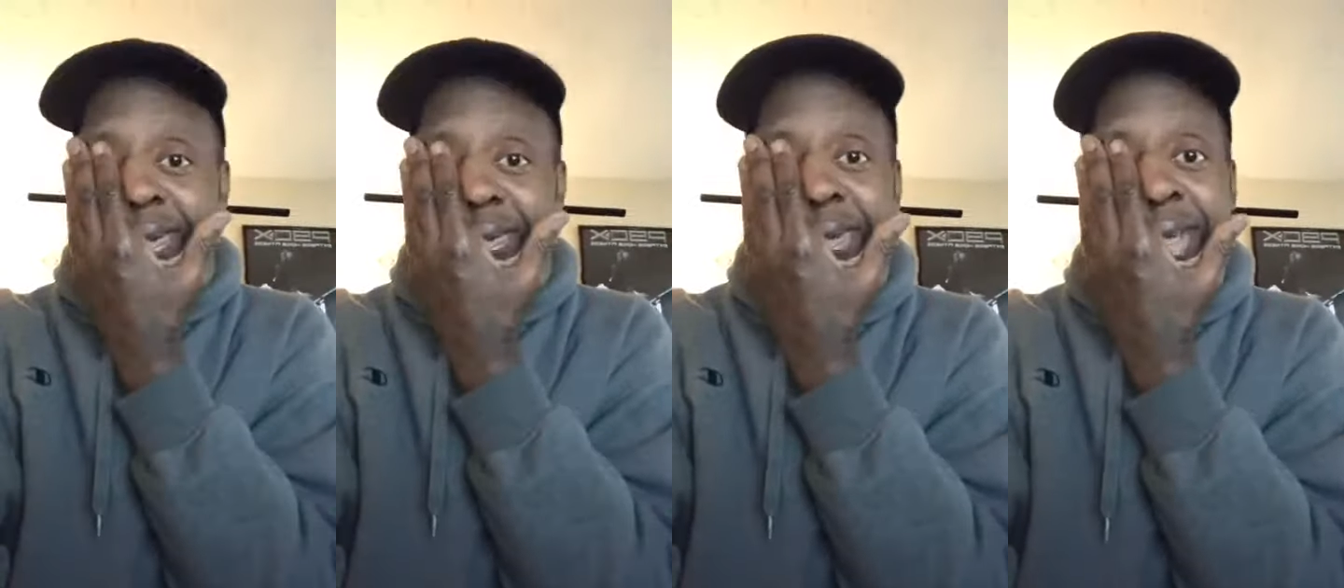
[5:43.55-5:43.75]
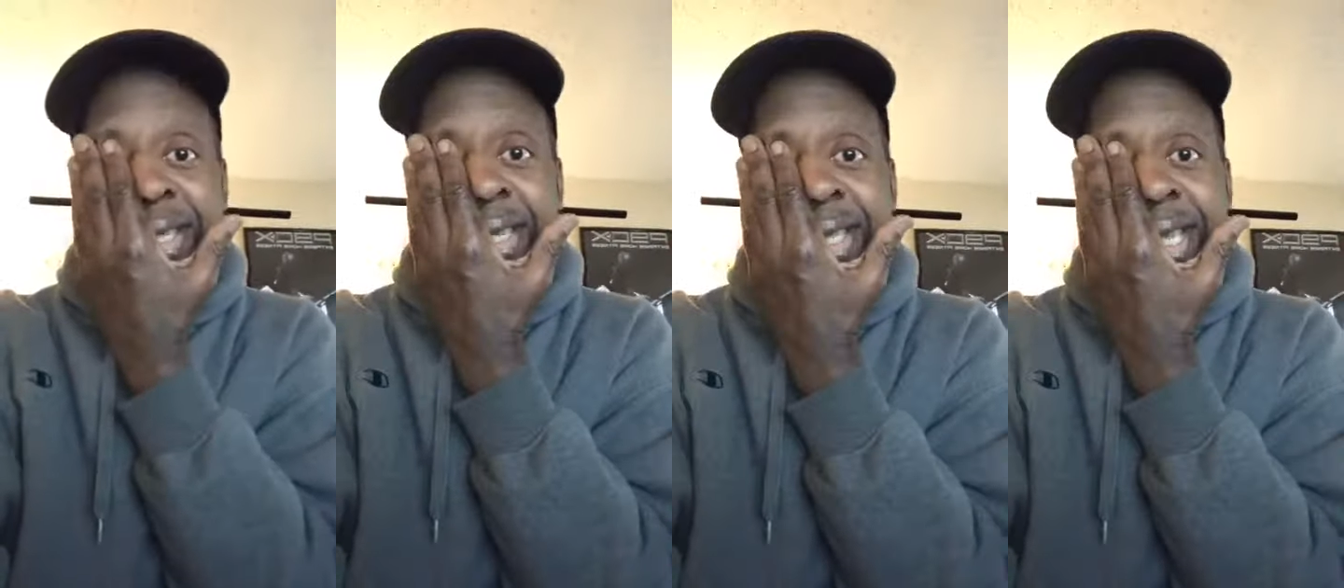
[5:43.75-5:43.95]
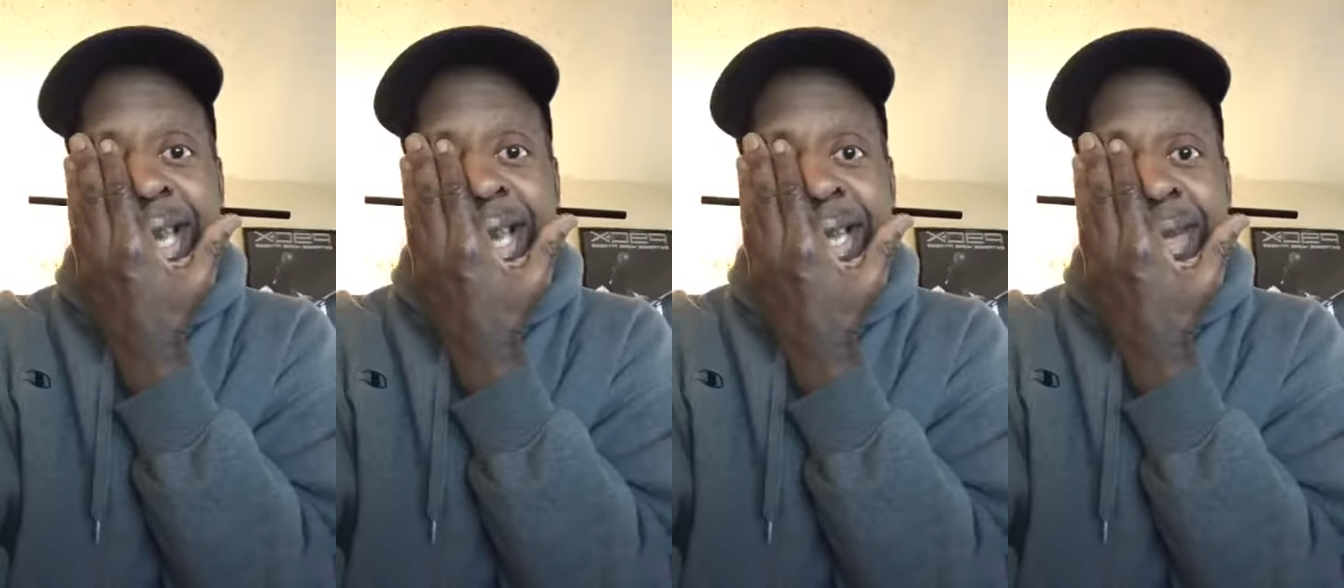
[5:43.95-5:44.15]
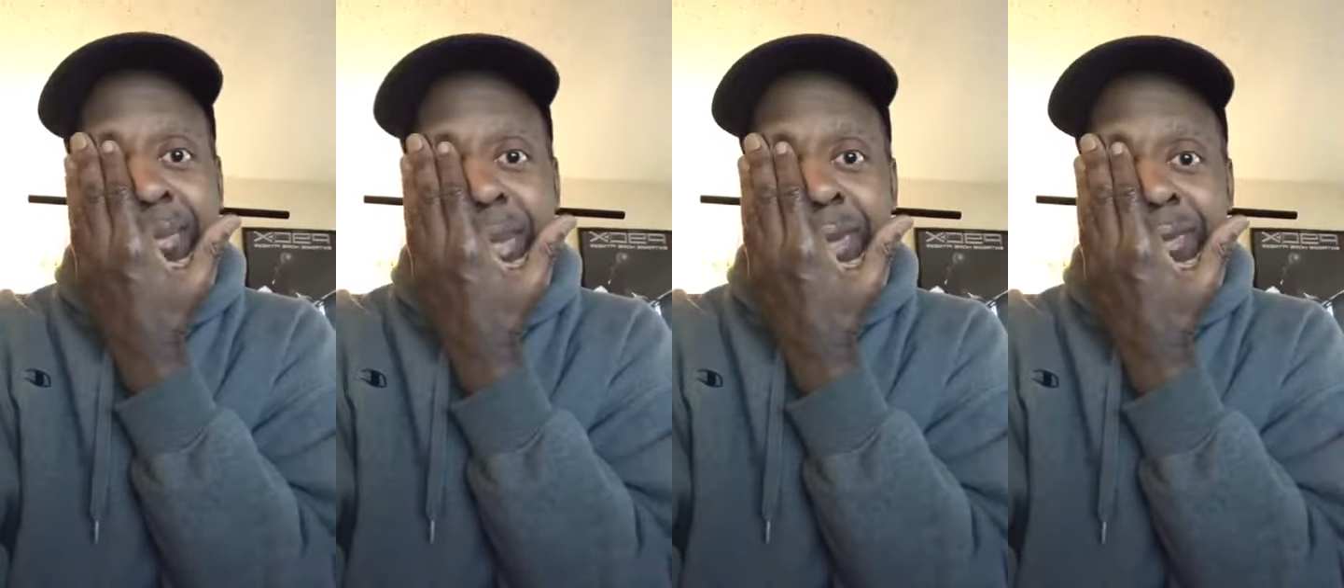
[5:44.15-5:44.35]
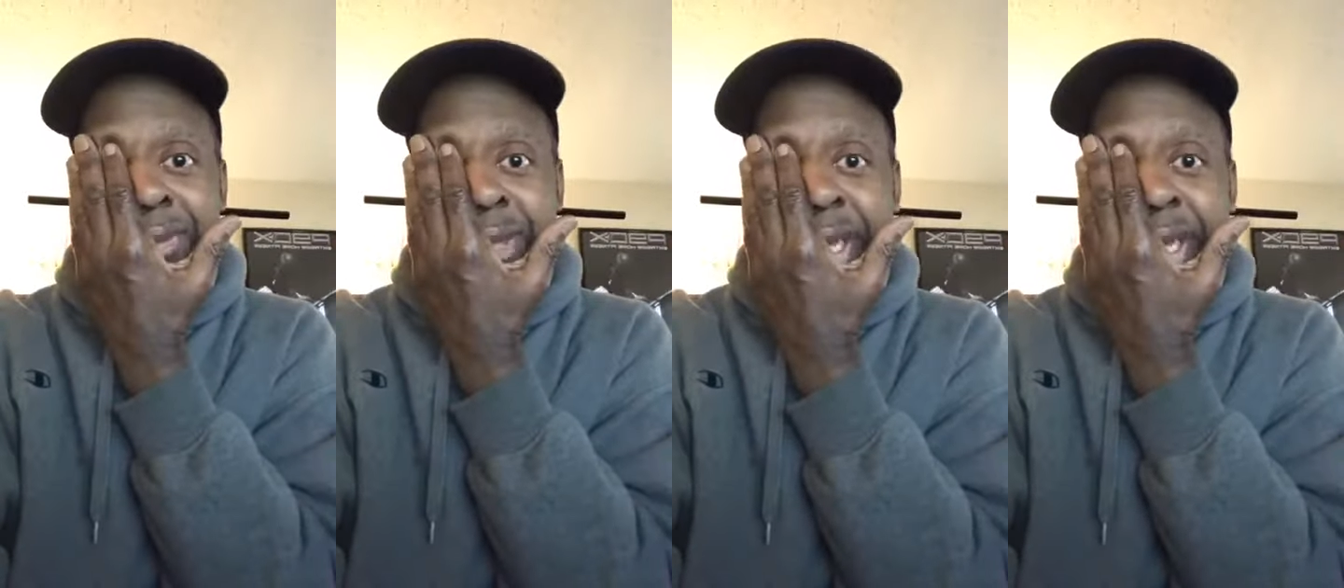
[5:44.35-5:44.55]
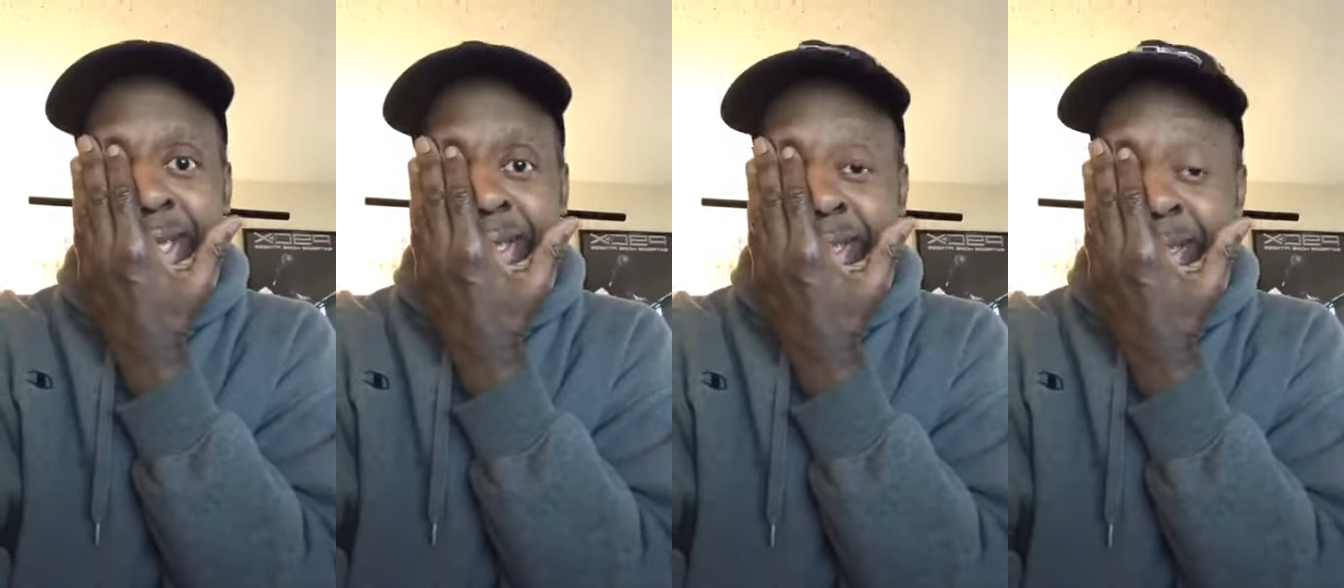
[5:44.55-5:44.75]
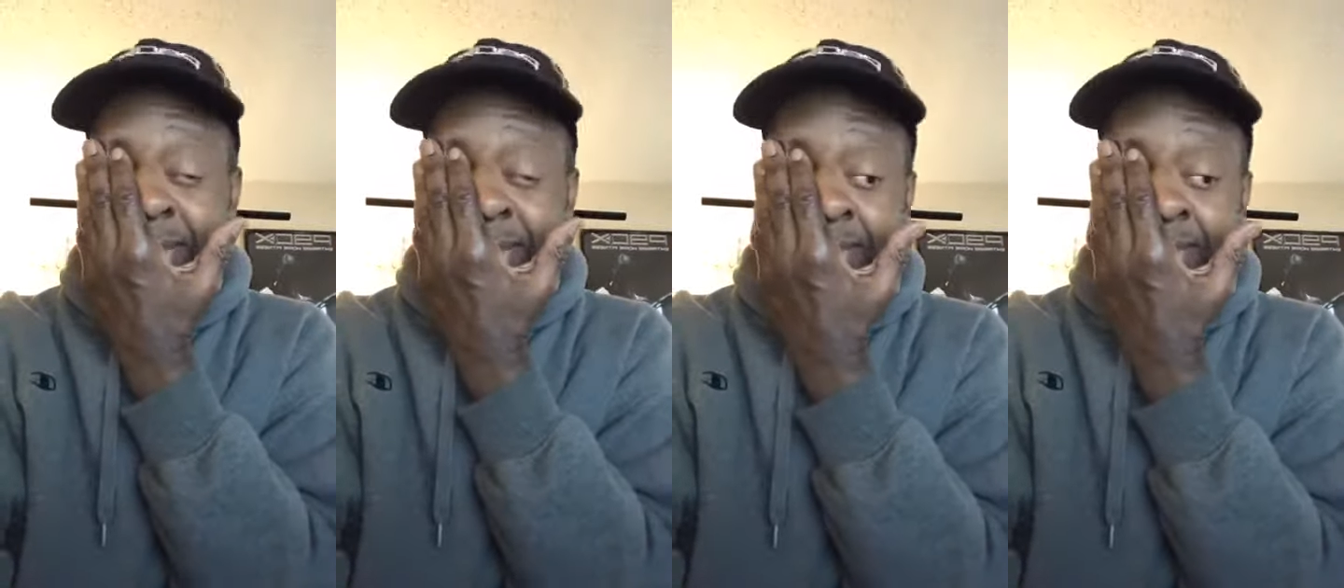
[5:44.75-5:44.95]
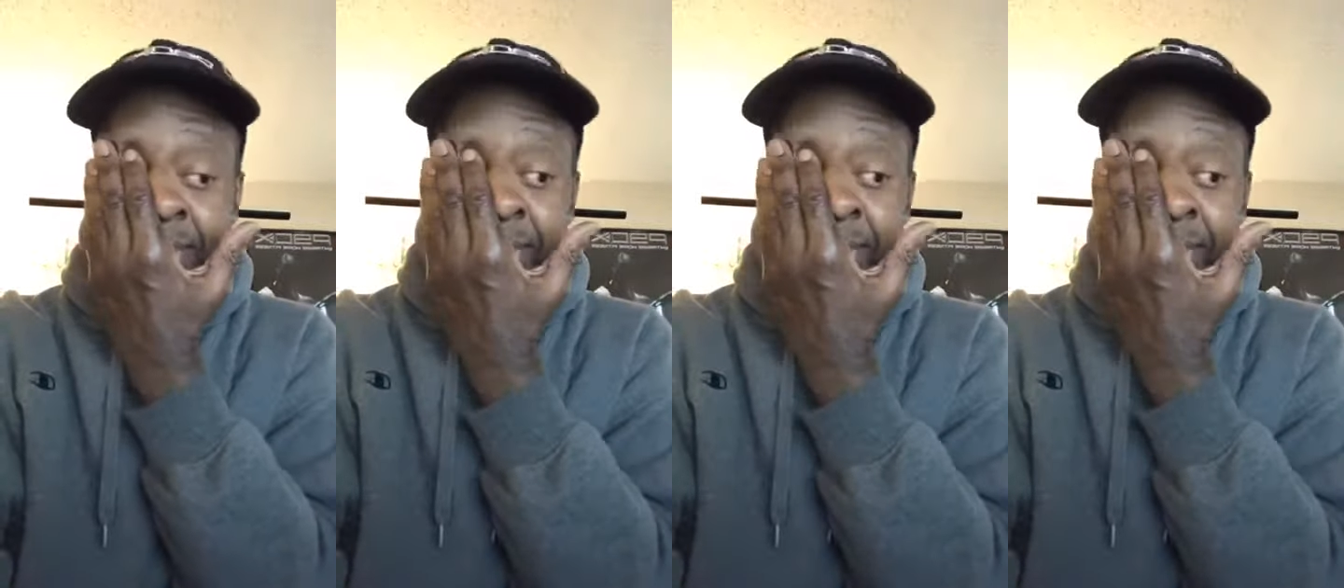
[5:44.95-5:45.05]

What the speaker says: one side of my face.